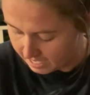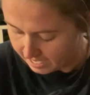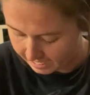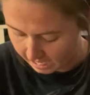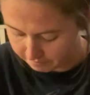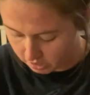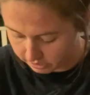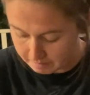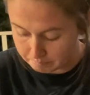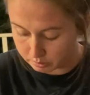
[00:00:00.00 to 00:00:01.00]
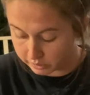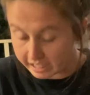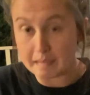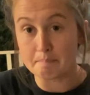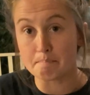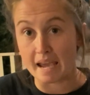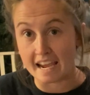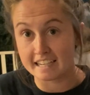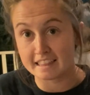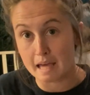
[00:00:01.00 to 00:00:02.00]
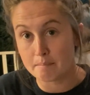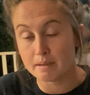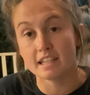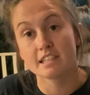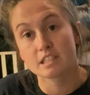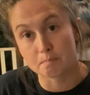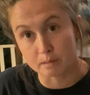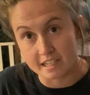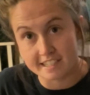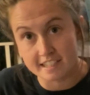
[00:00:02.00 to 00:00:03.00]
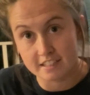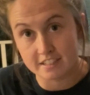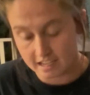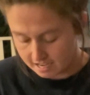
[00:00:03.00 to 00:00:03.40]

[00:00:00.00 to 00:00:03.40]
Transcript: and I've already pre-made them into presents.